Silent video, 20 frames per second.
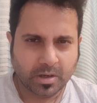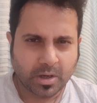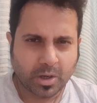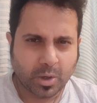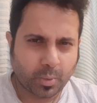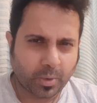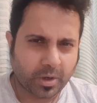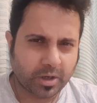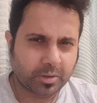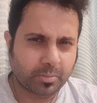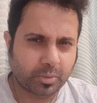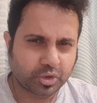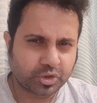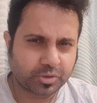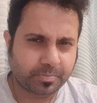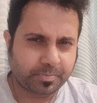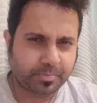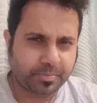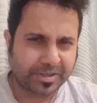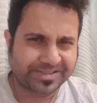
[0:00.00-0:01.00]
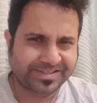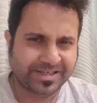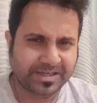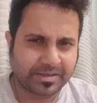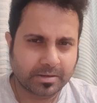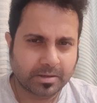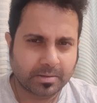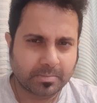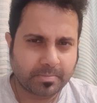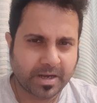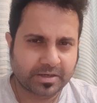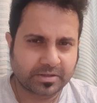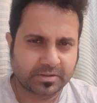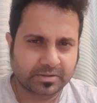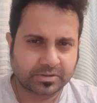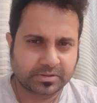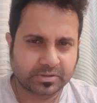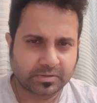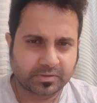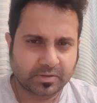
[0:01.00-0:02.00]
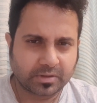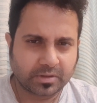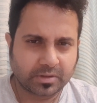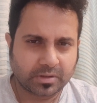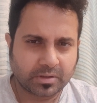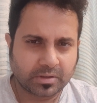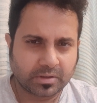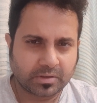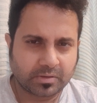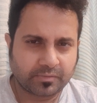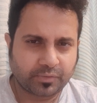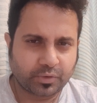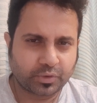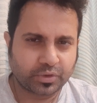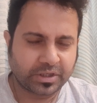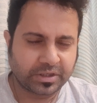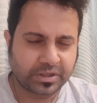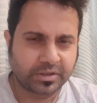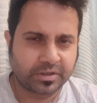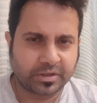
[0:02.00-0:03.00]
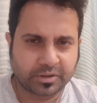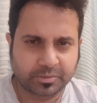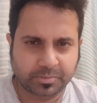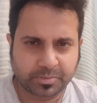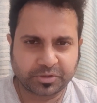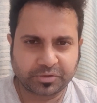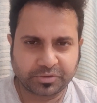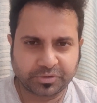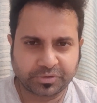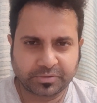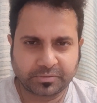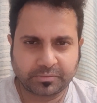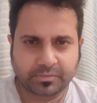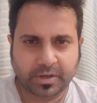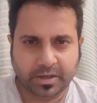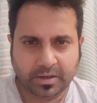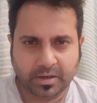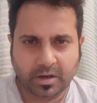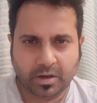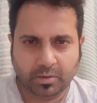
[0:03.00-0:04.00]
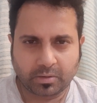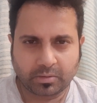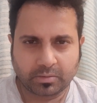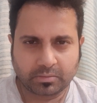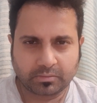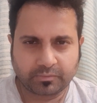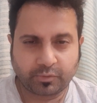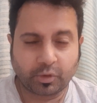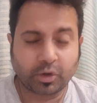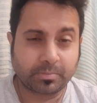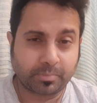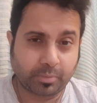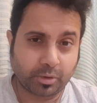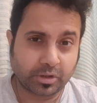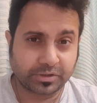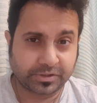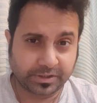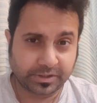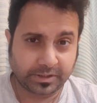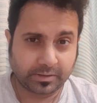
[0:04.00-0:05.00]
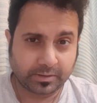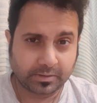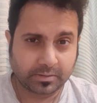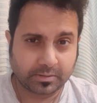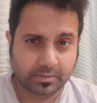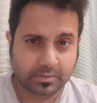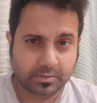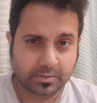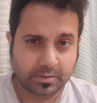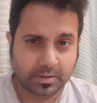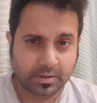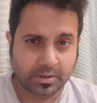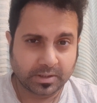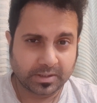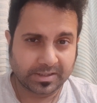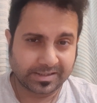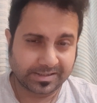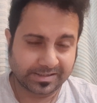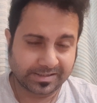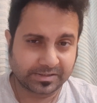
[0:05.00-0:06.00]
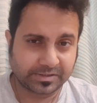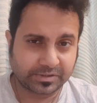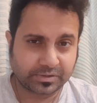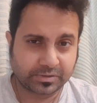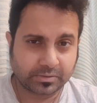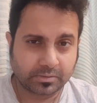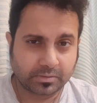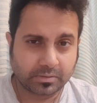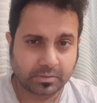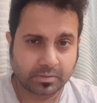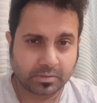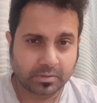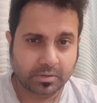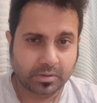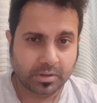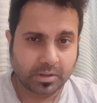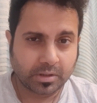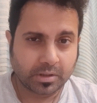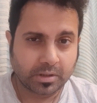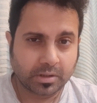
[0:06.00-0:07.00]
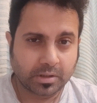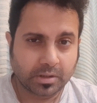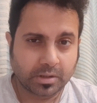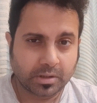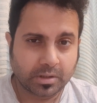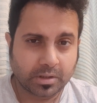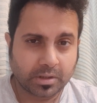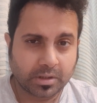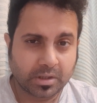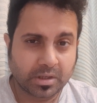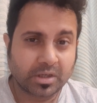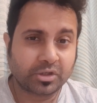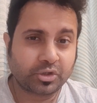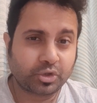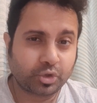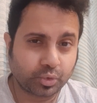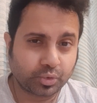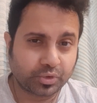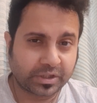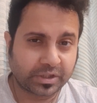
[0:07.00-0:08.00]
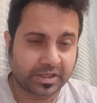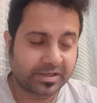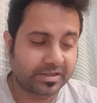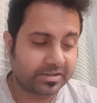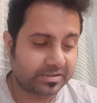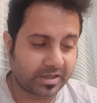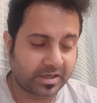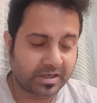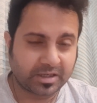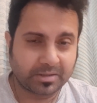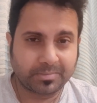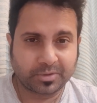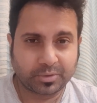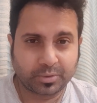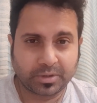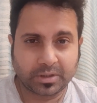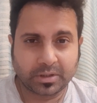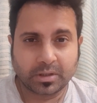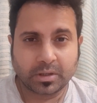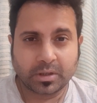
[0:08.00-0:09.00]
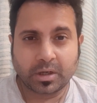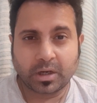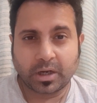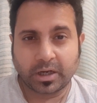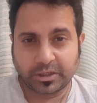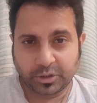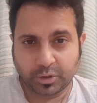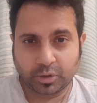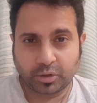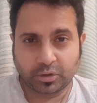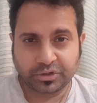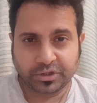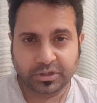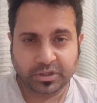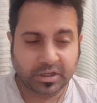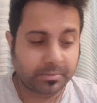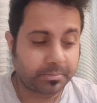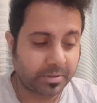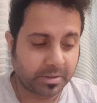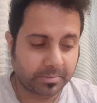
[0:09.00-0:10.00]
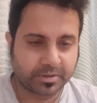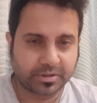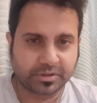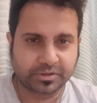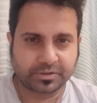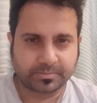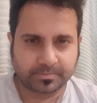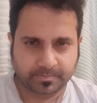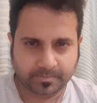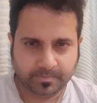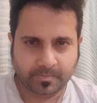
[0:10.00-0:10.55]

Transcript: One of the most pressing matters for the Indian administration right now, foreign policy, is choosing and deciding between ideology and pragmatism.